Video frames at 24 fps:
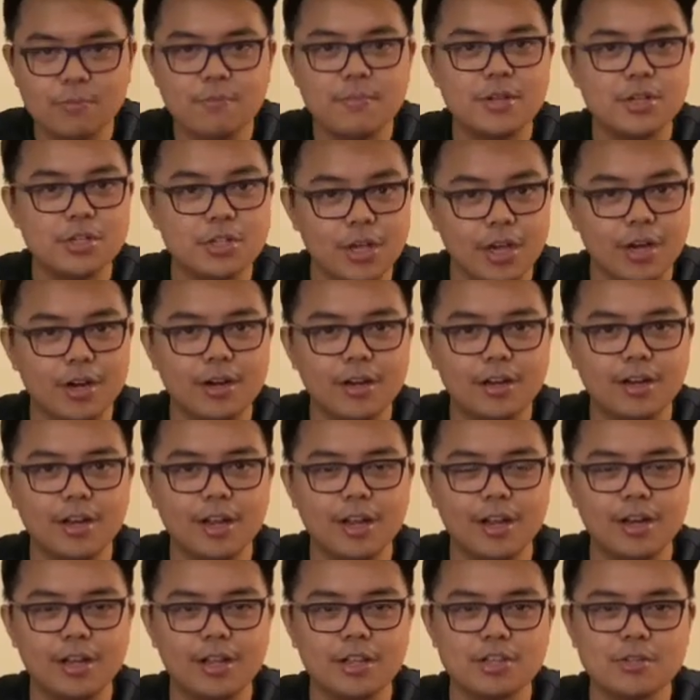to be shared
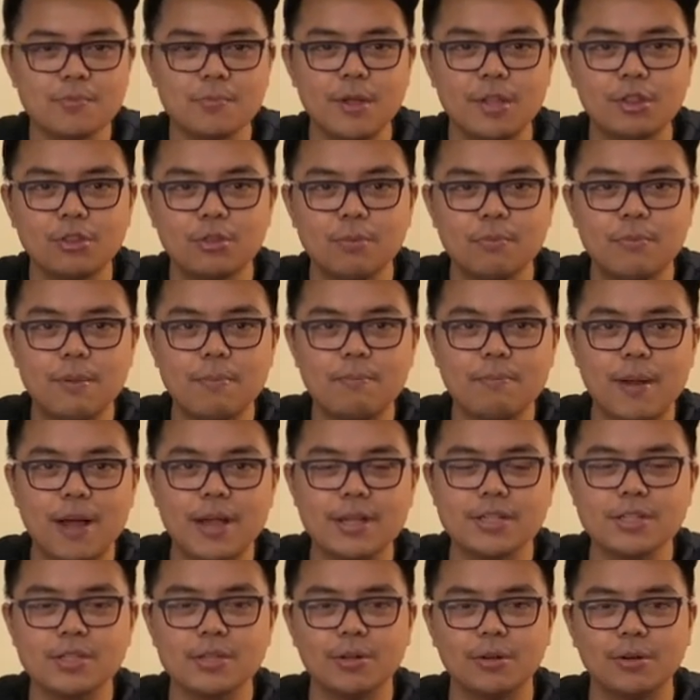and it's meant to be
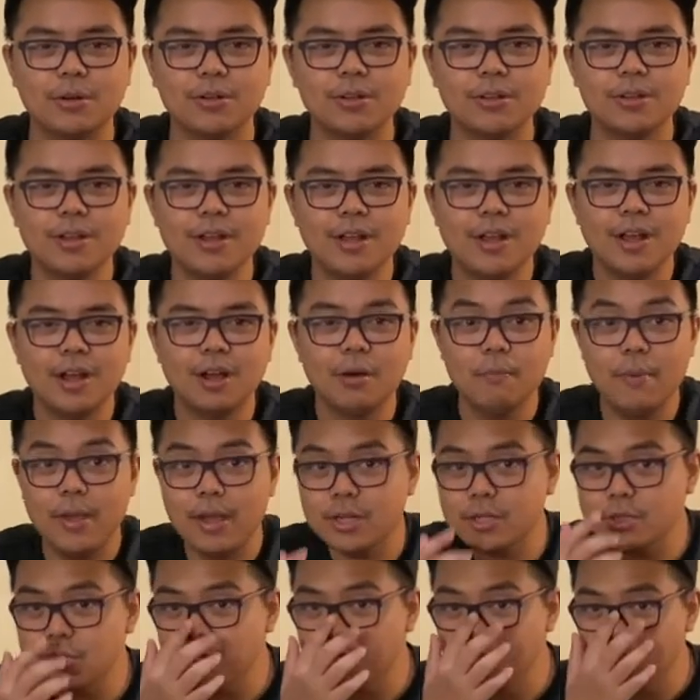passed on,
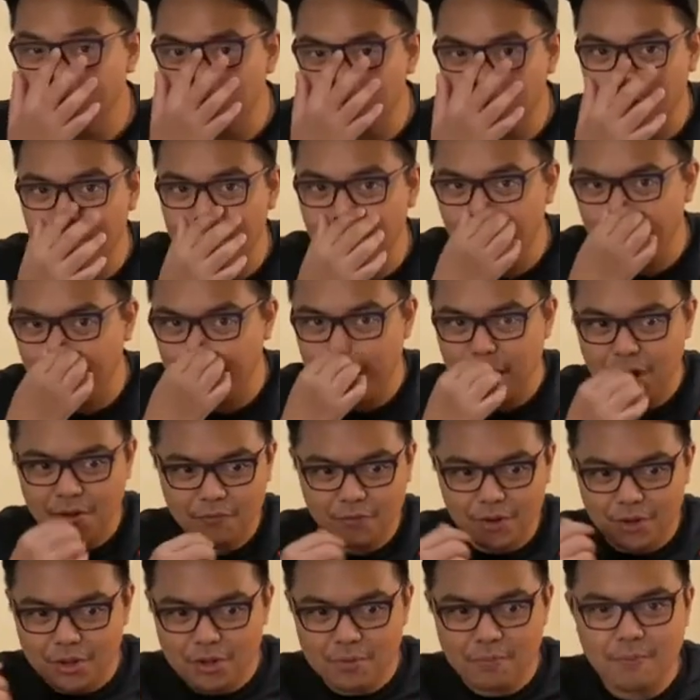make sure, no,
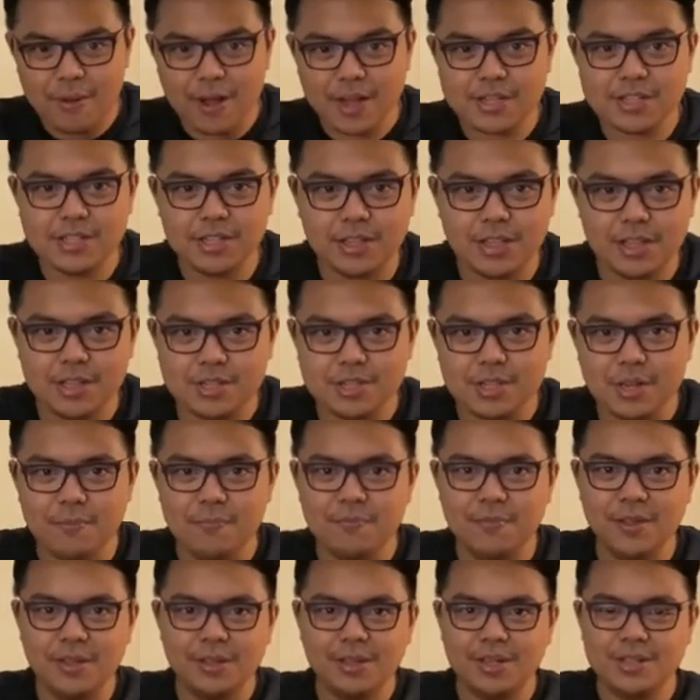whenever you pass it, it's
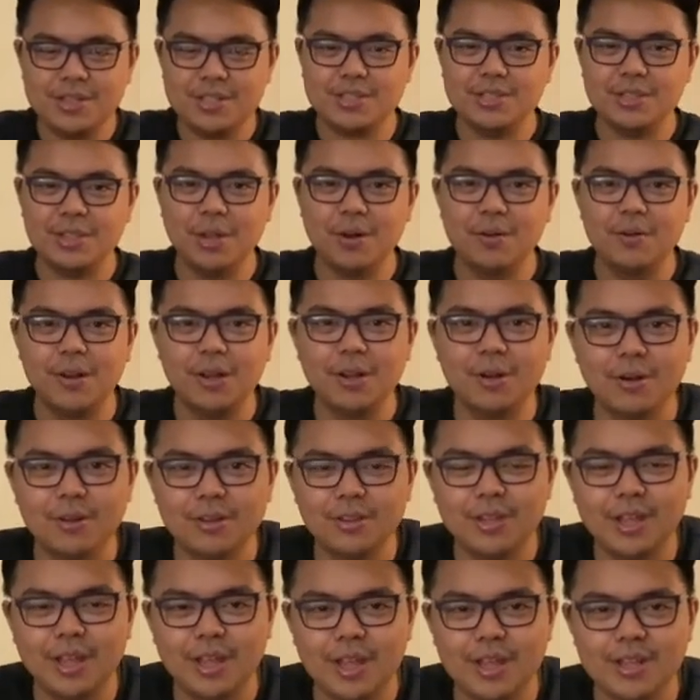something that's stirring
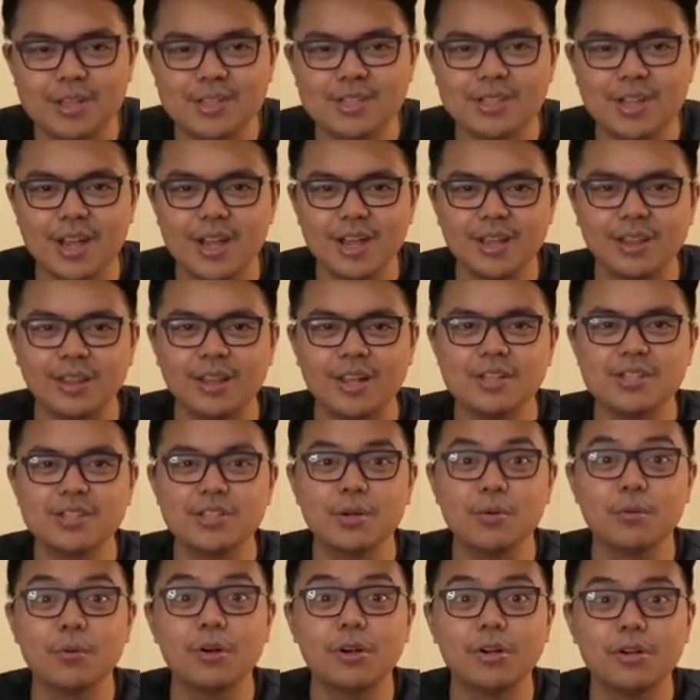on the inside. That's
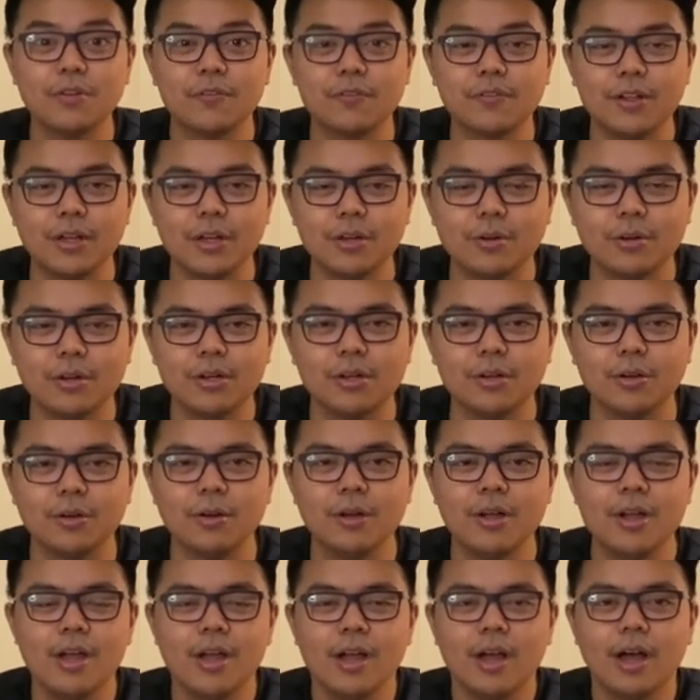the word of the Lord,
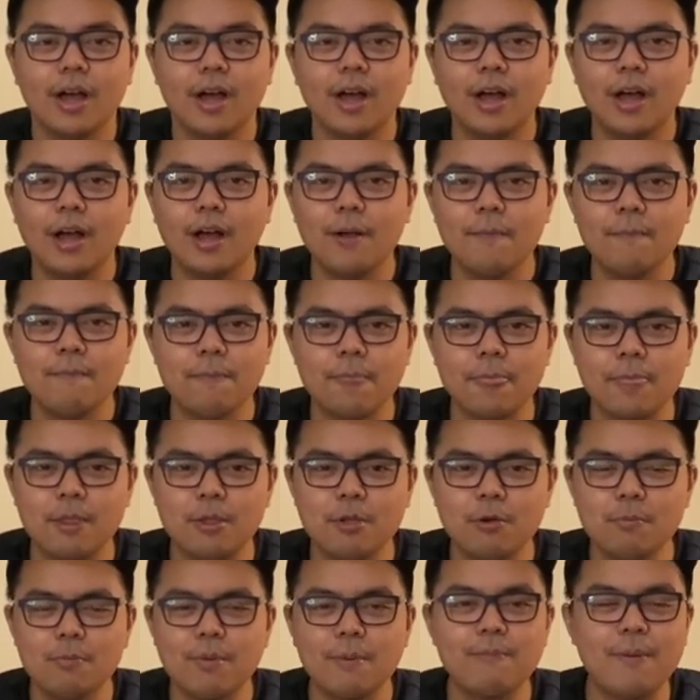no?
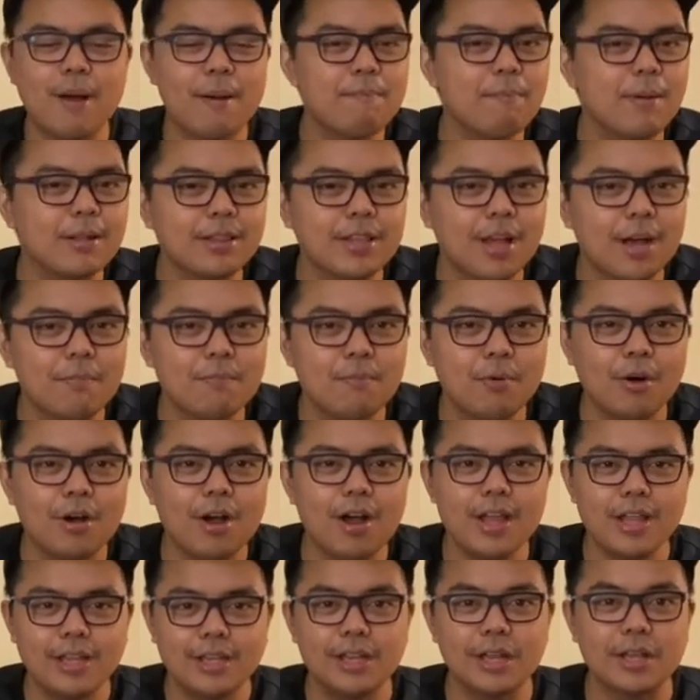Yung mapapatakbo
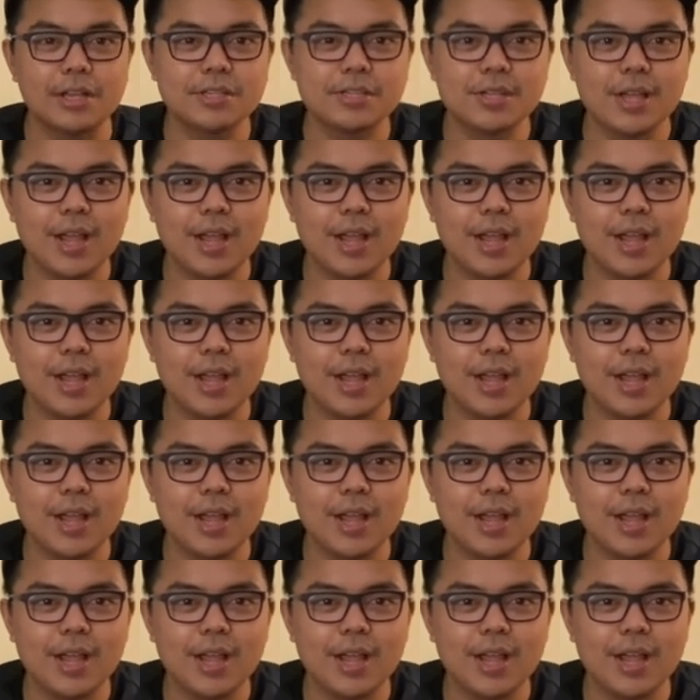ka in